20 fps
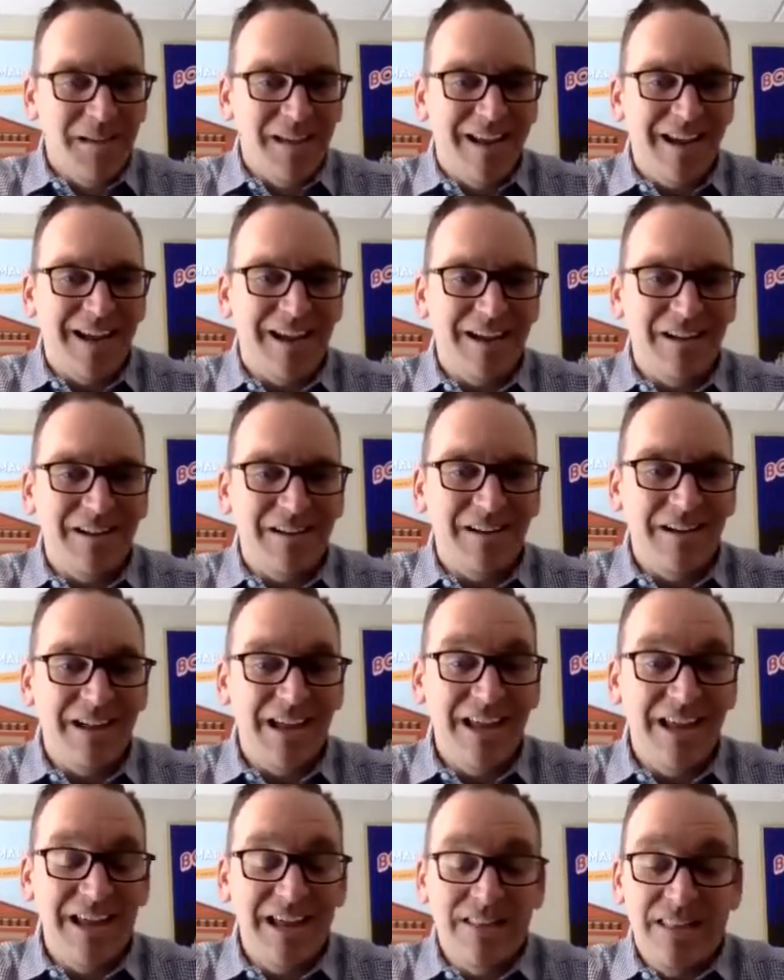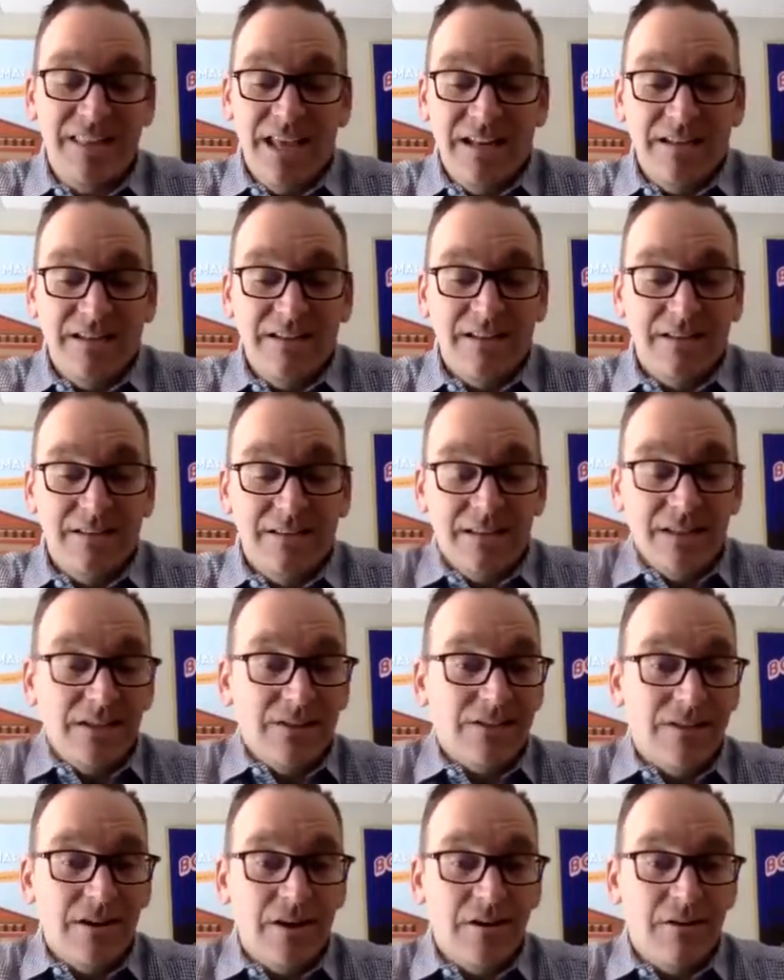And then this
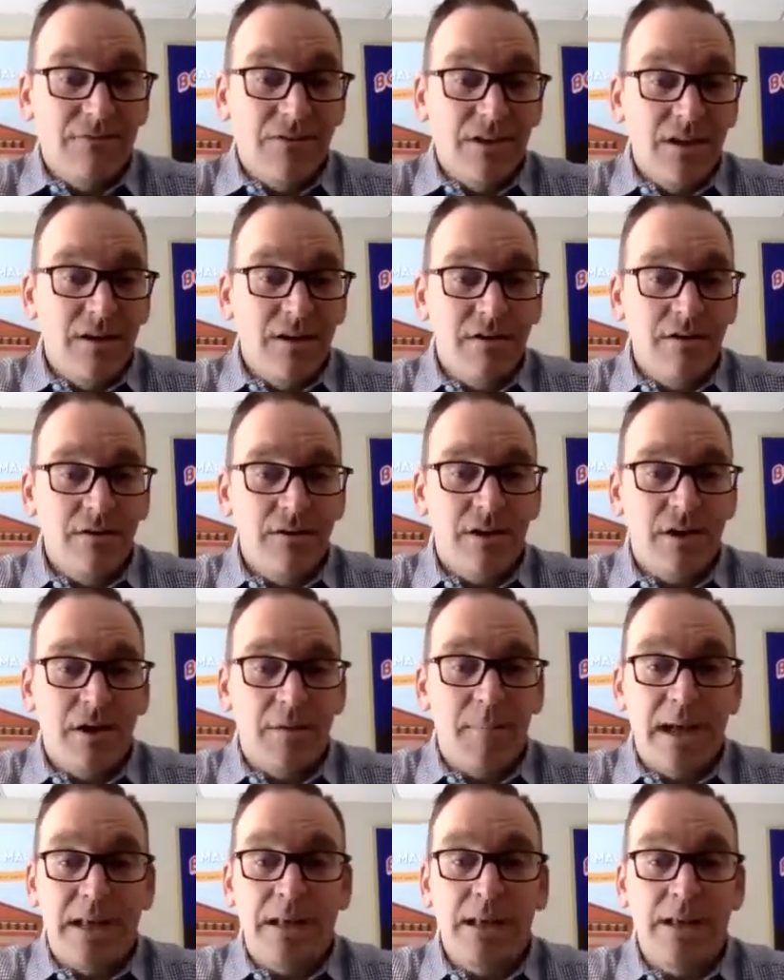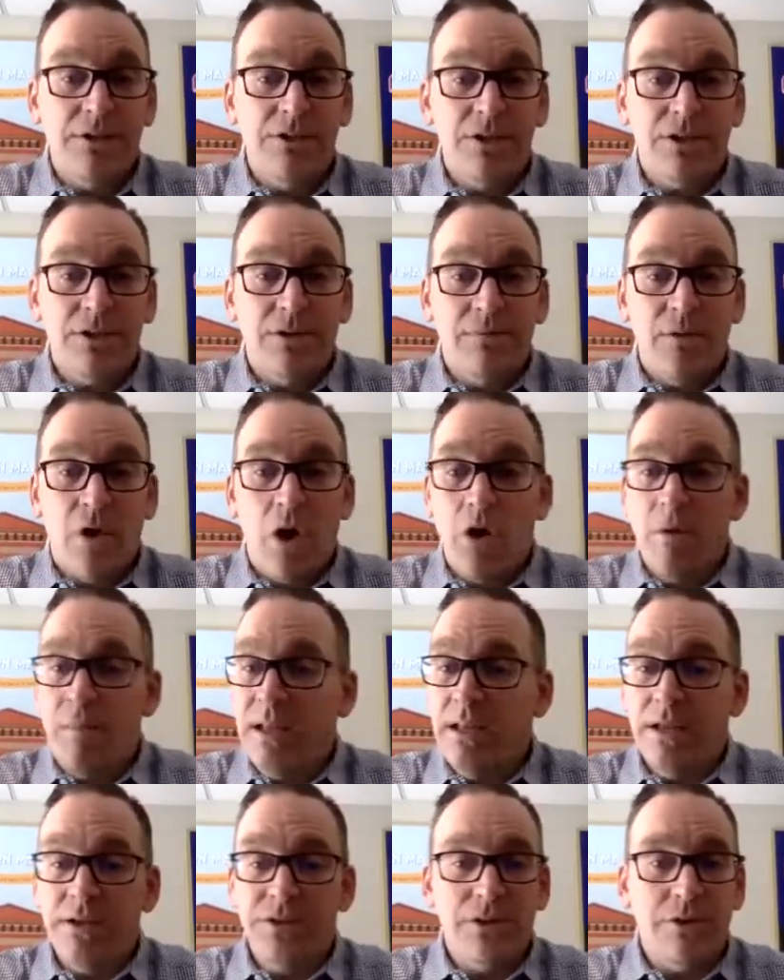start of the year, all my
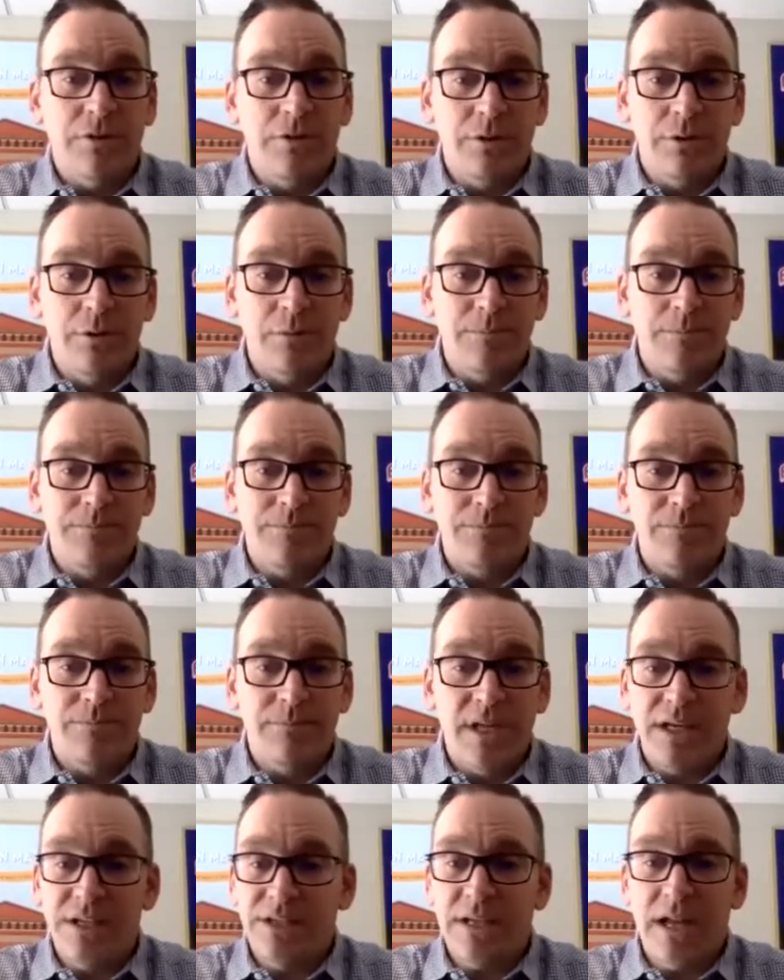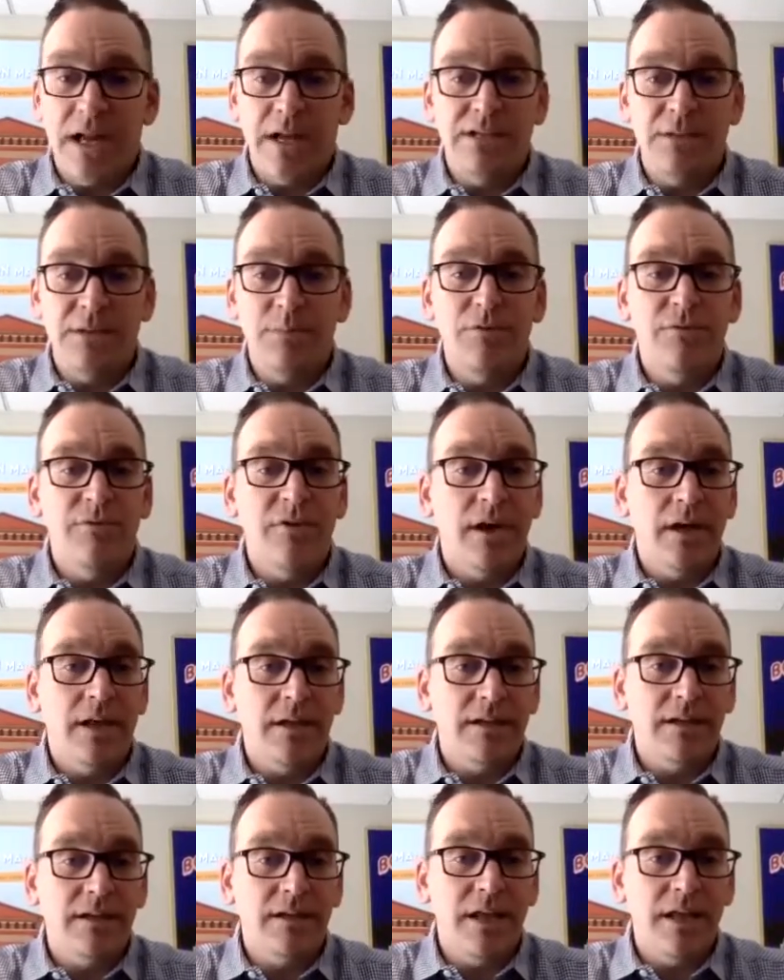lunch crew, they decided to move on.
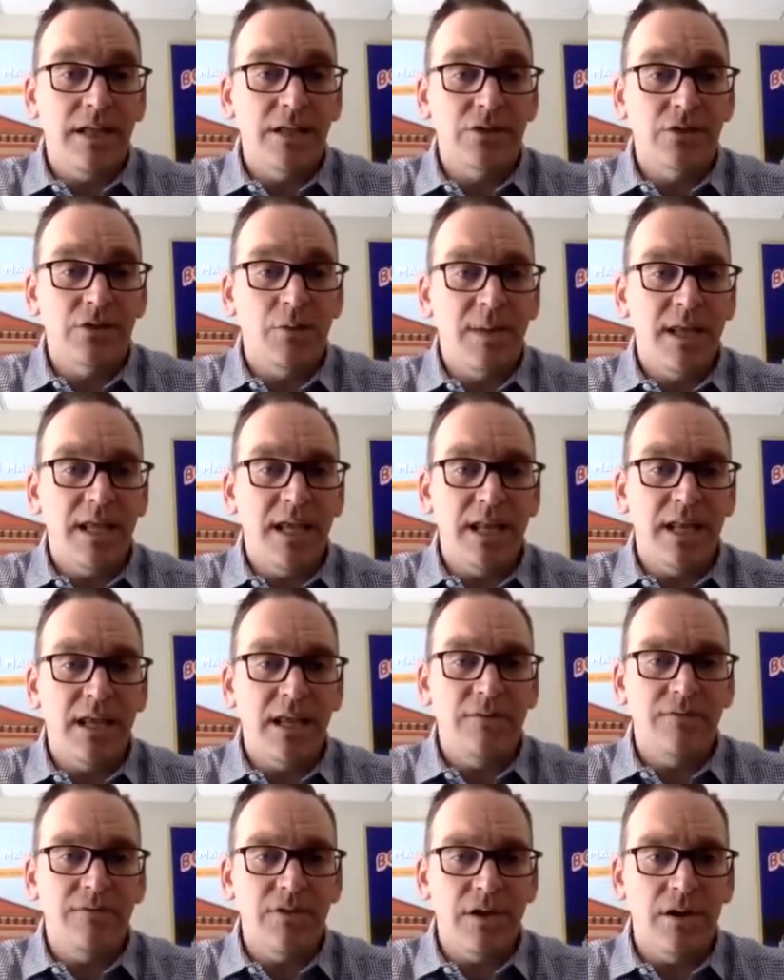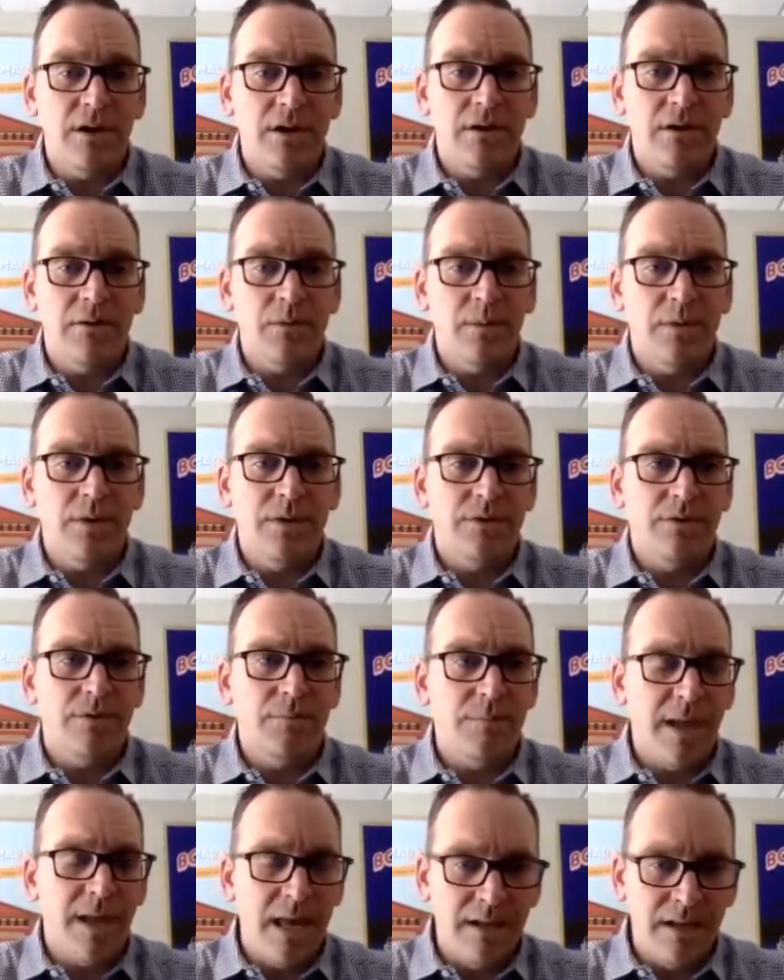And so, beginning of the year with
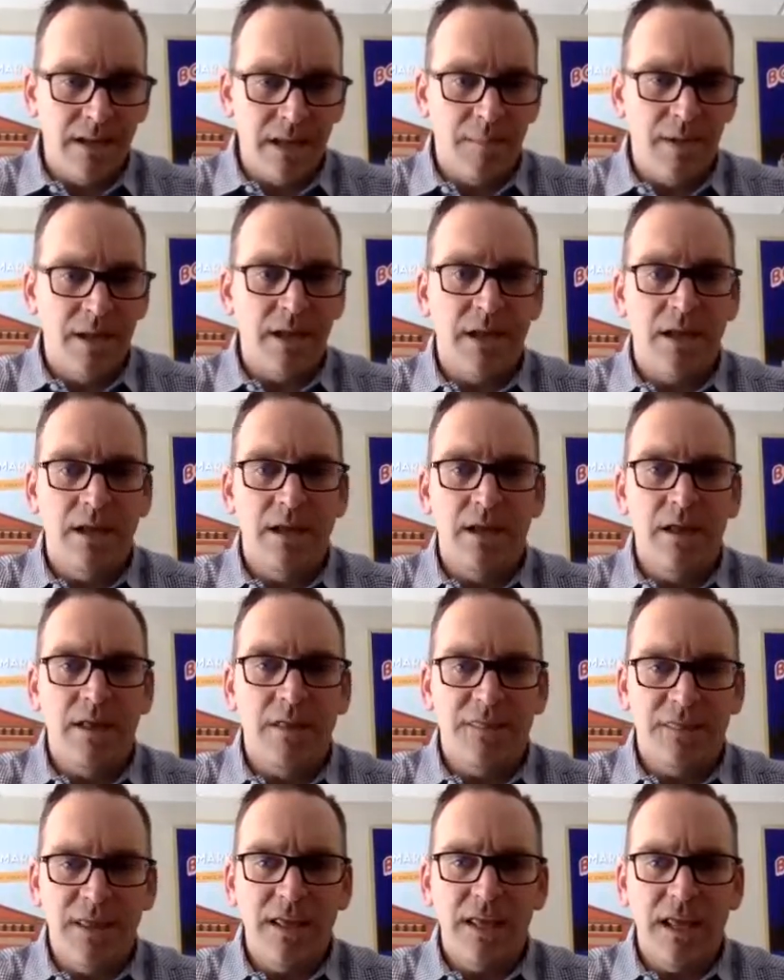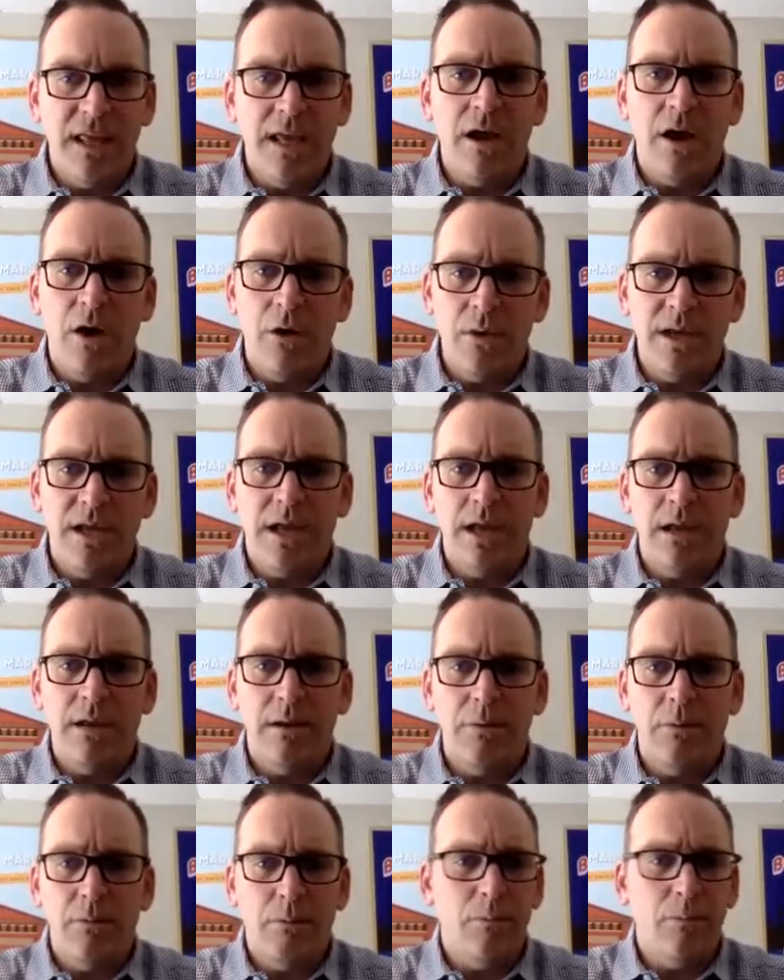pandemic, thinking, okay,
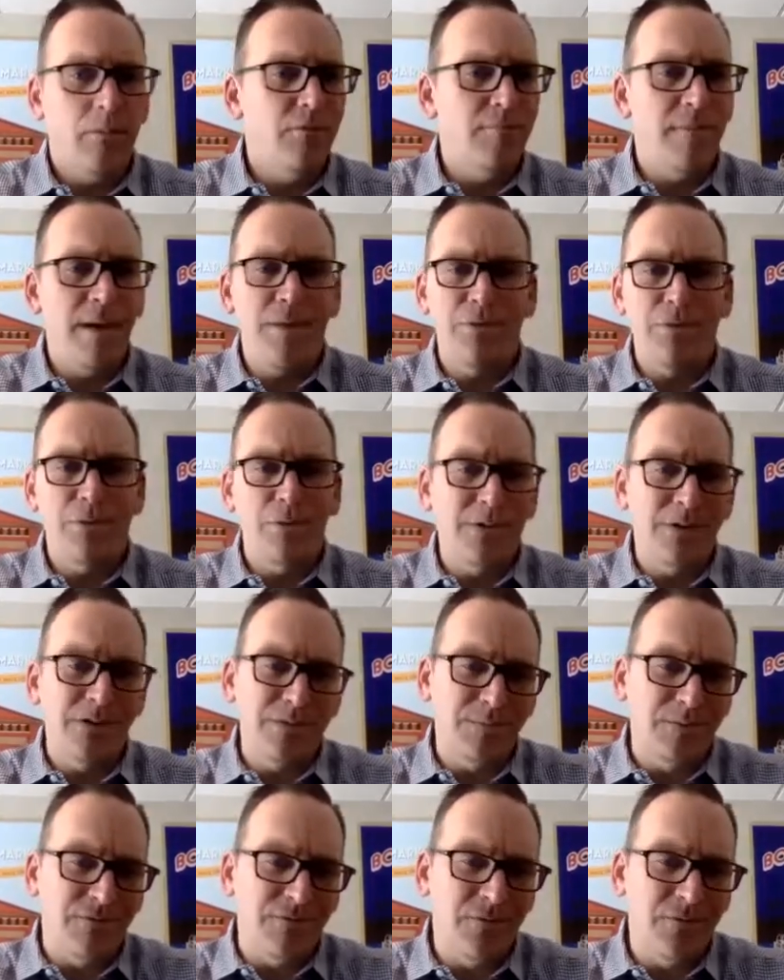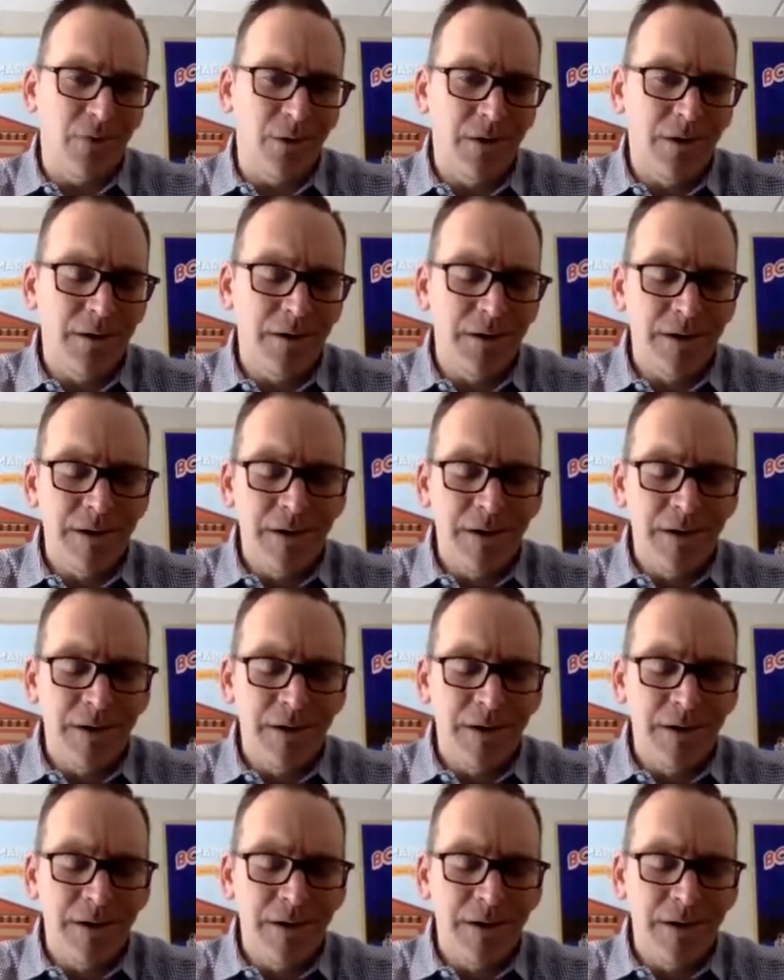we've been through this before.